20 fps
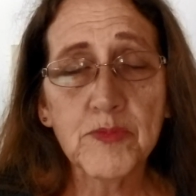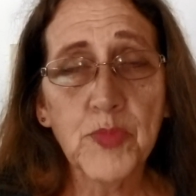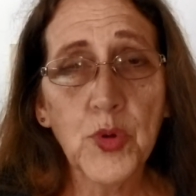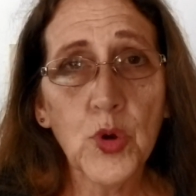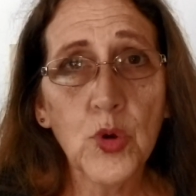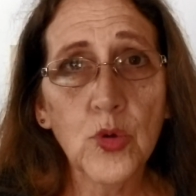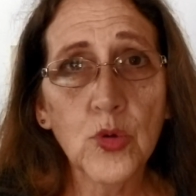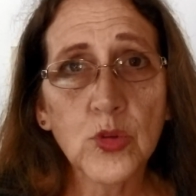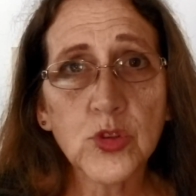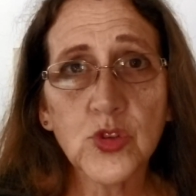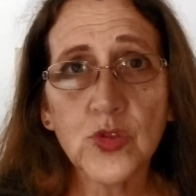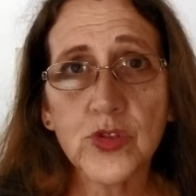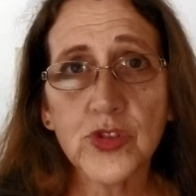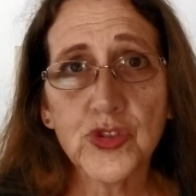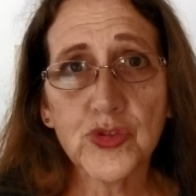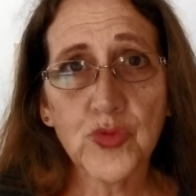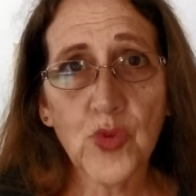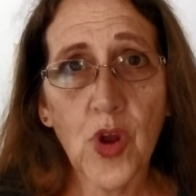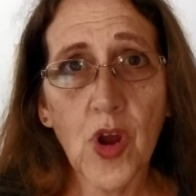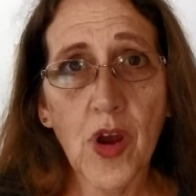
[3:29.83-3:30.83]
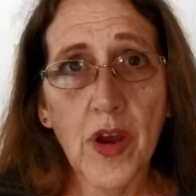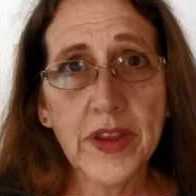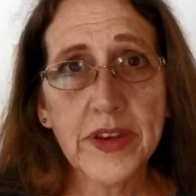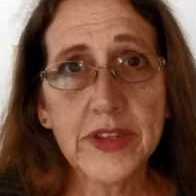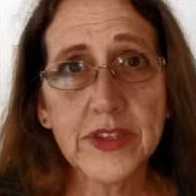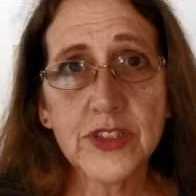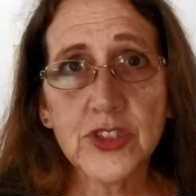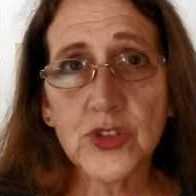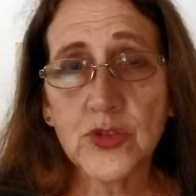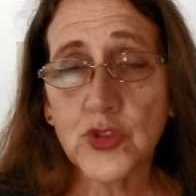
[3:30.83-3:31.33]
pulled or
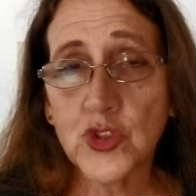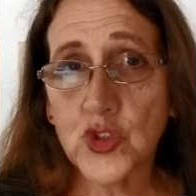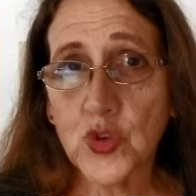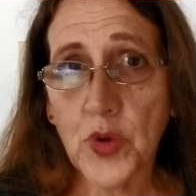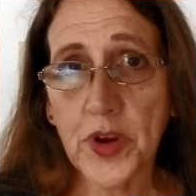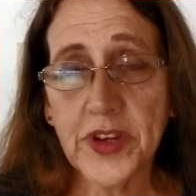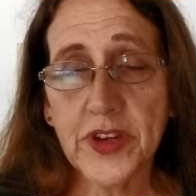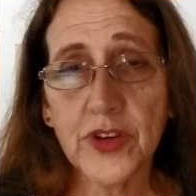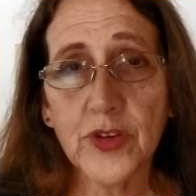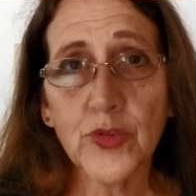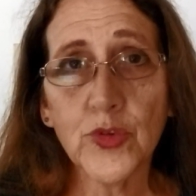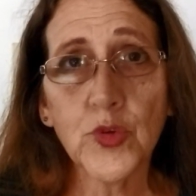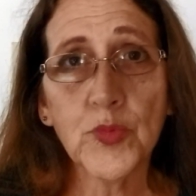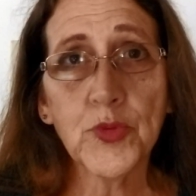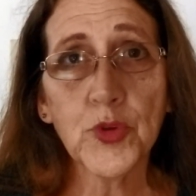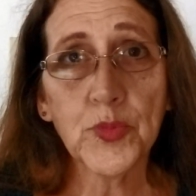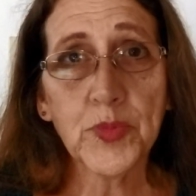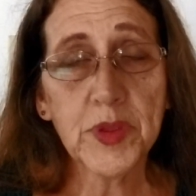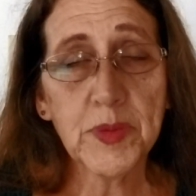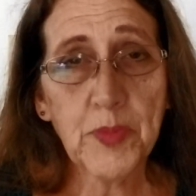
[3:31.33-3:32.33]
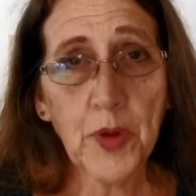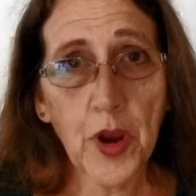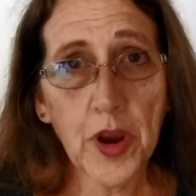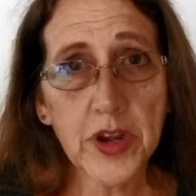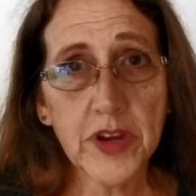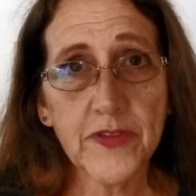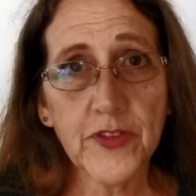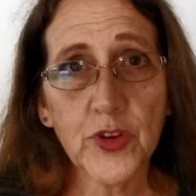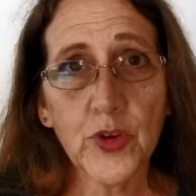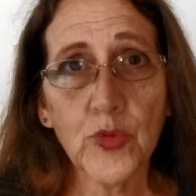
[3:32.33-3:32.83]
drawn to join a group or be
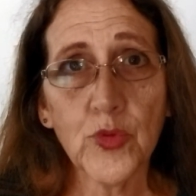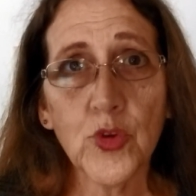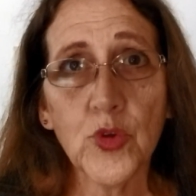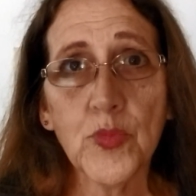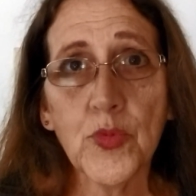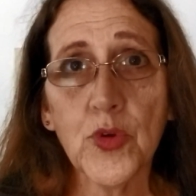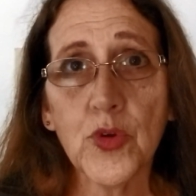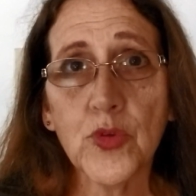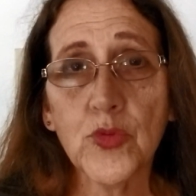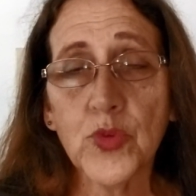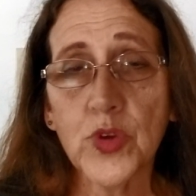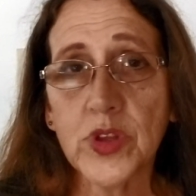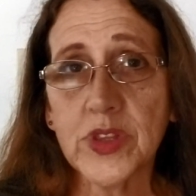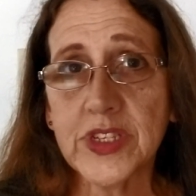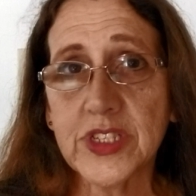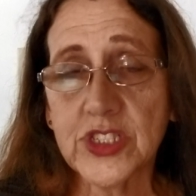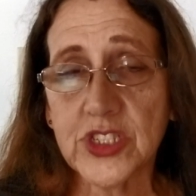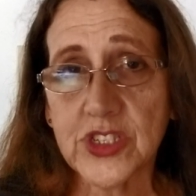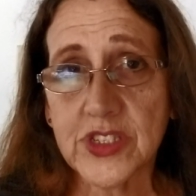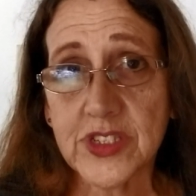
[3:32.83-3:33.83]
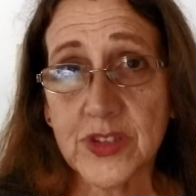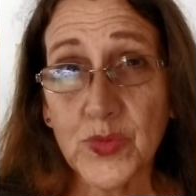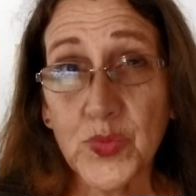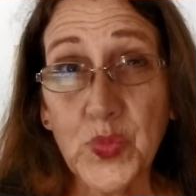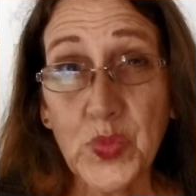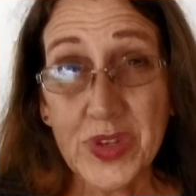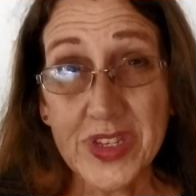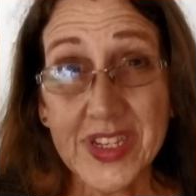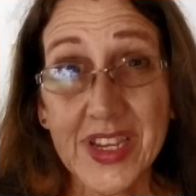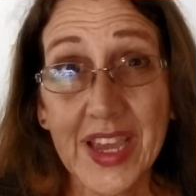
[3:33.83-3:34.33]
part of a group or really just
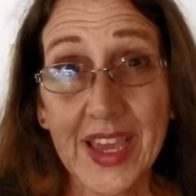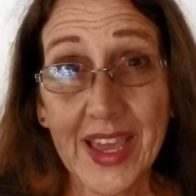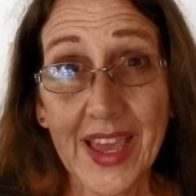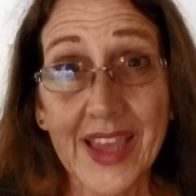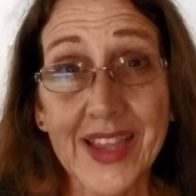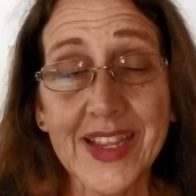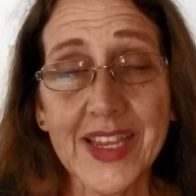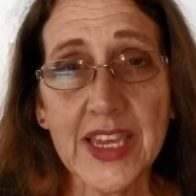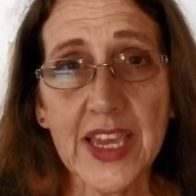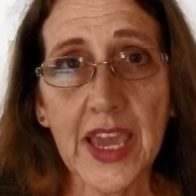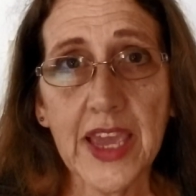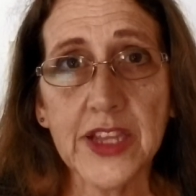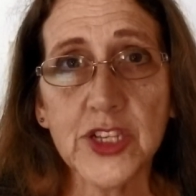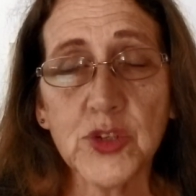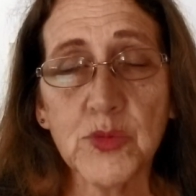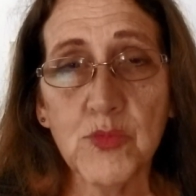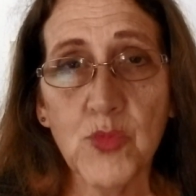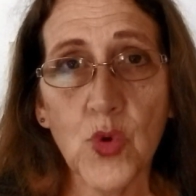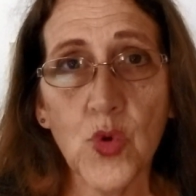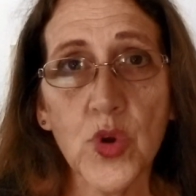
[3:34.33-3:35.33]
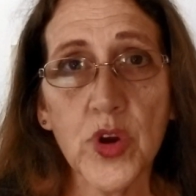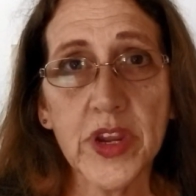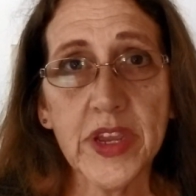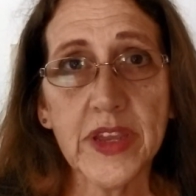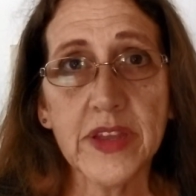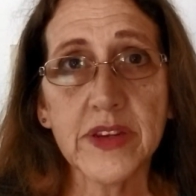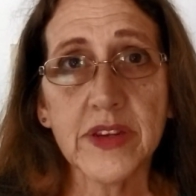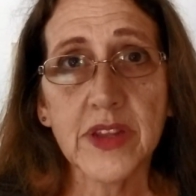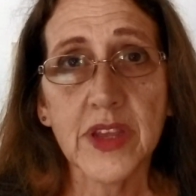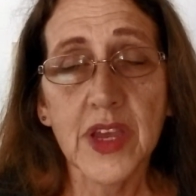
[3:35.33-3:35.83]
to engage more
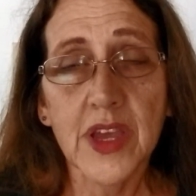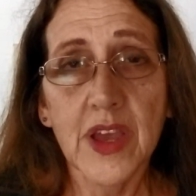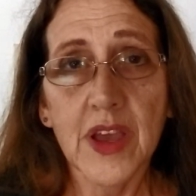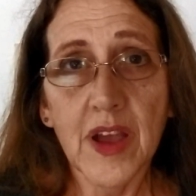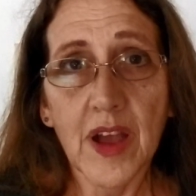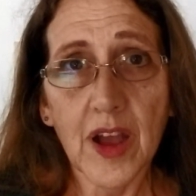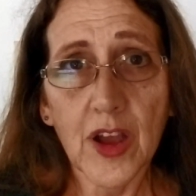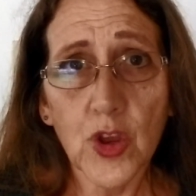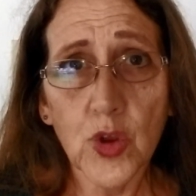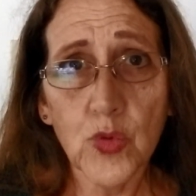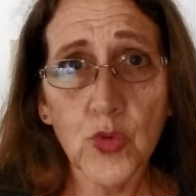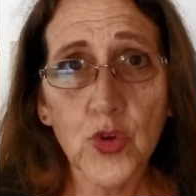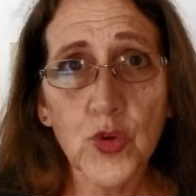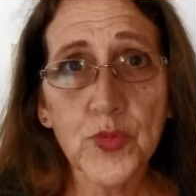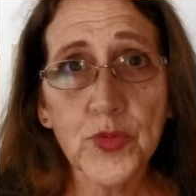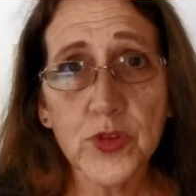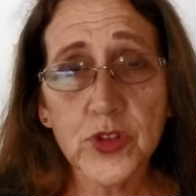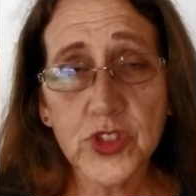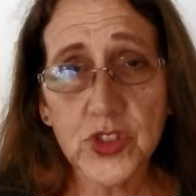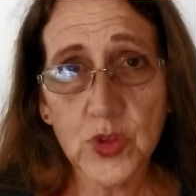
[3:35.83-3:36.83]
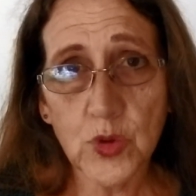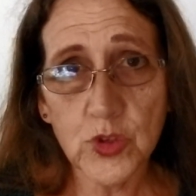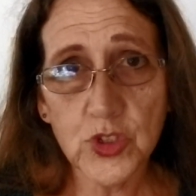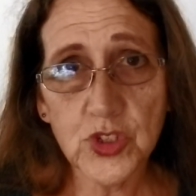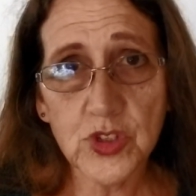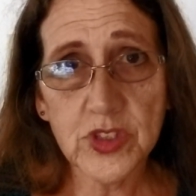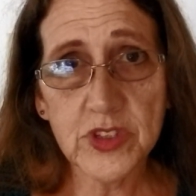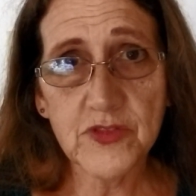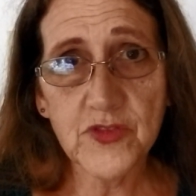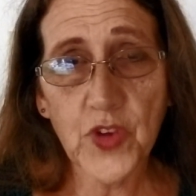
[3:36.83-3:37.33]
in a group or
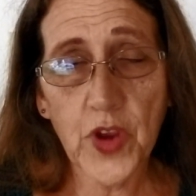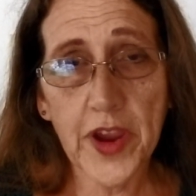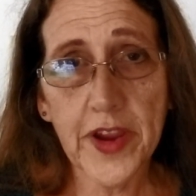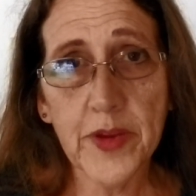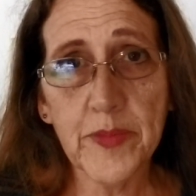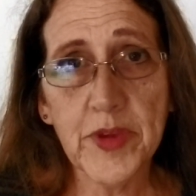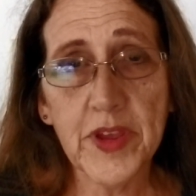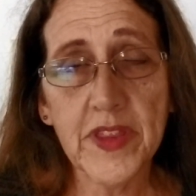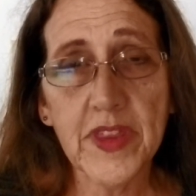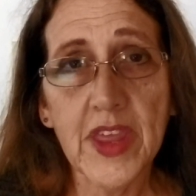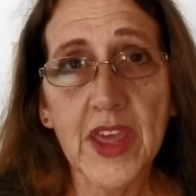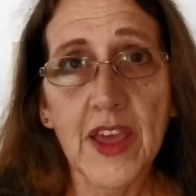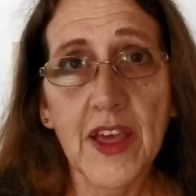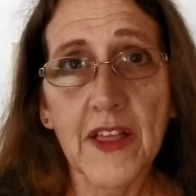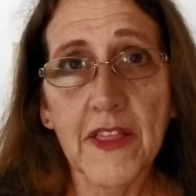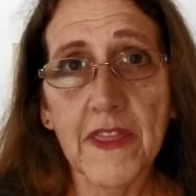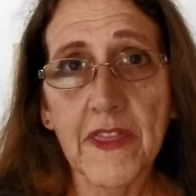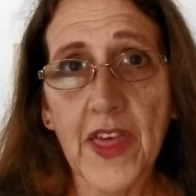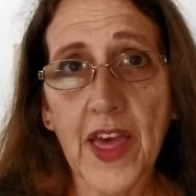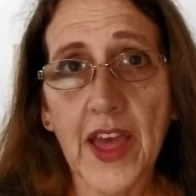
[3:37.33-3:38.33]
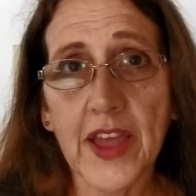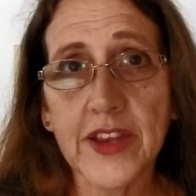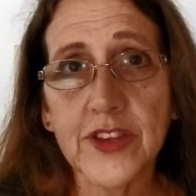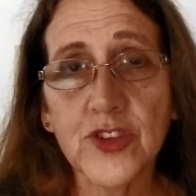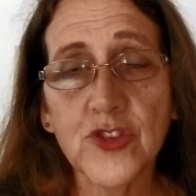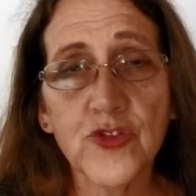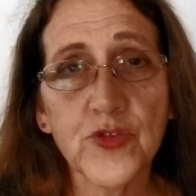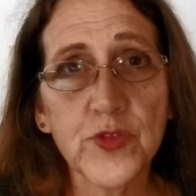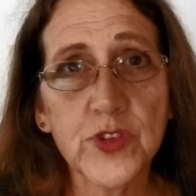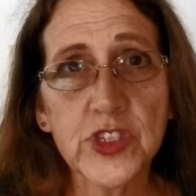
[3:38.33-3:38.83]
social environment
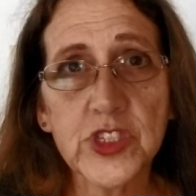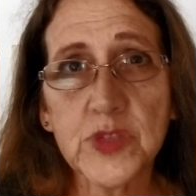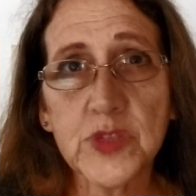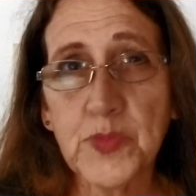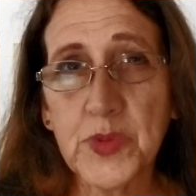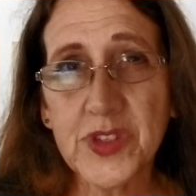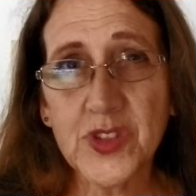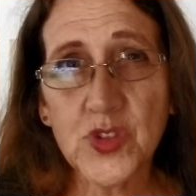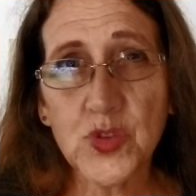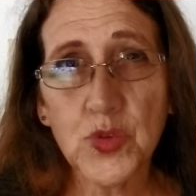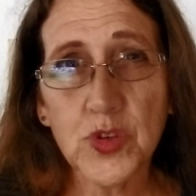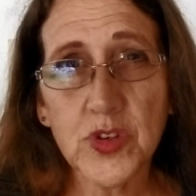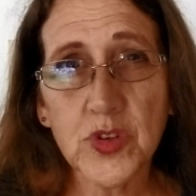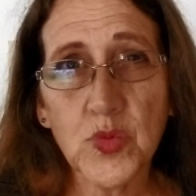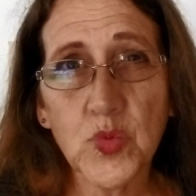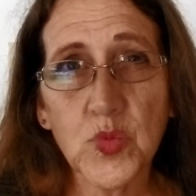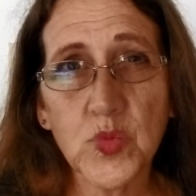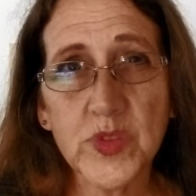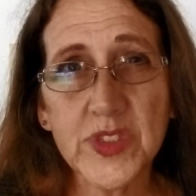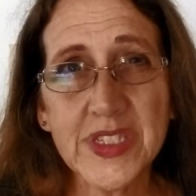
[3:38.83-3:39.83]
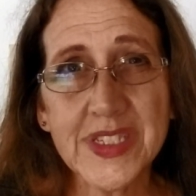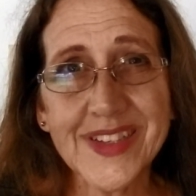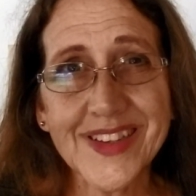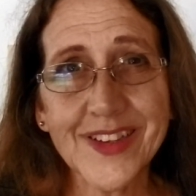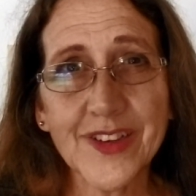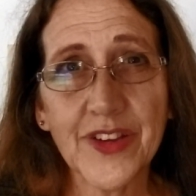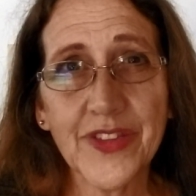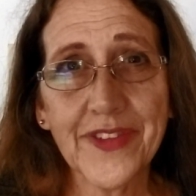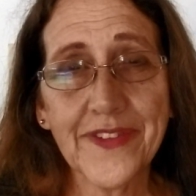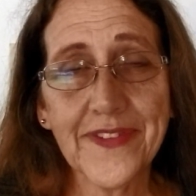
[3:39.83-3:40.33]
that you've just been sort of
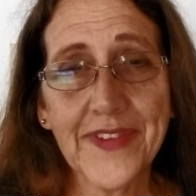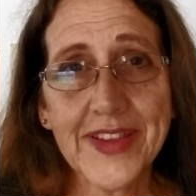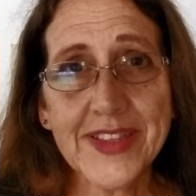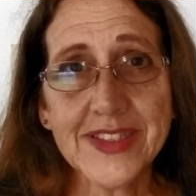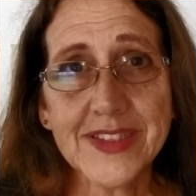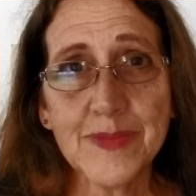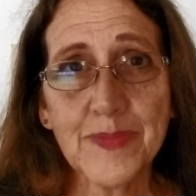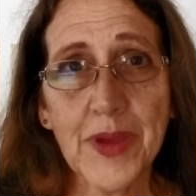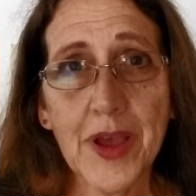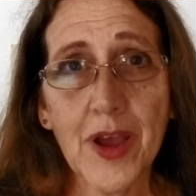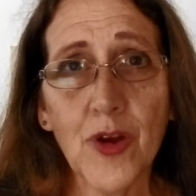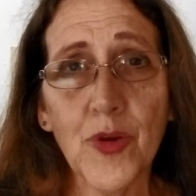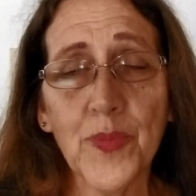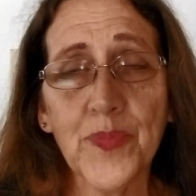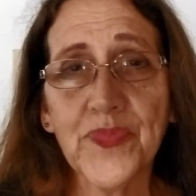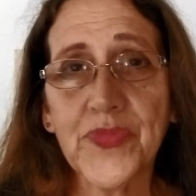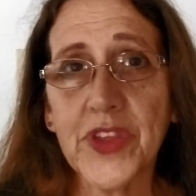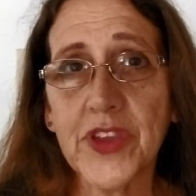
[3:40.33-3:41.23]
sitting on the fence about?